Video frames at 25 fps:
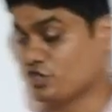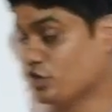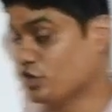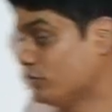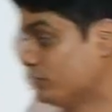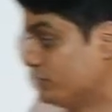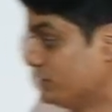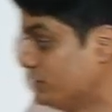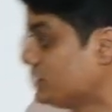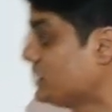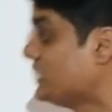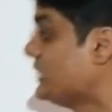
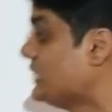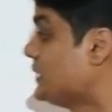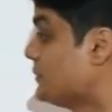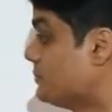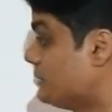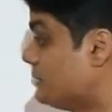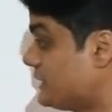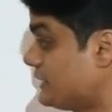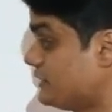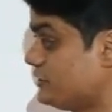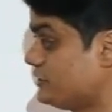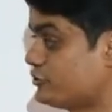your work,
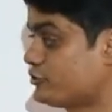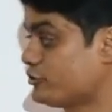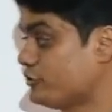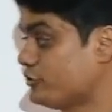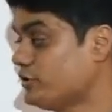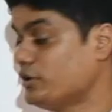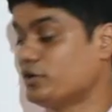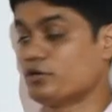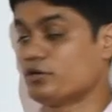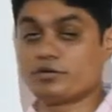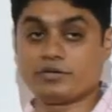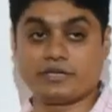but I'll show
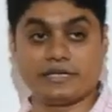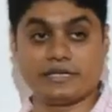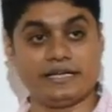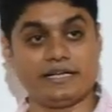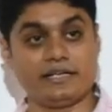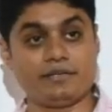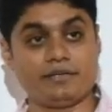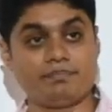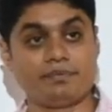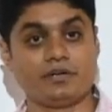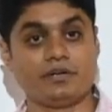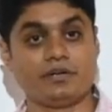you how to get
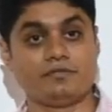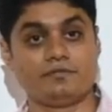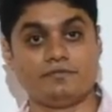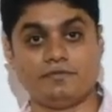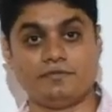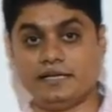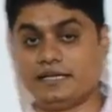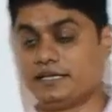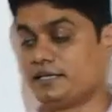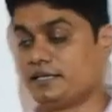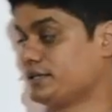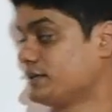it P of
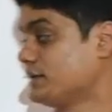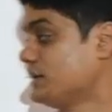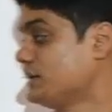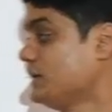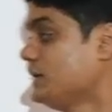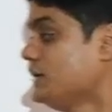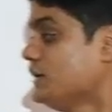1.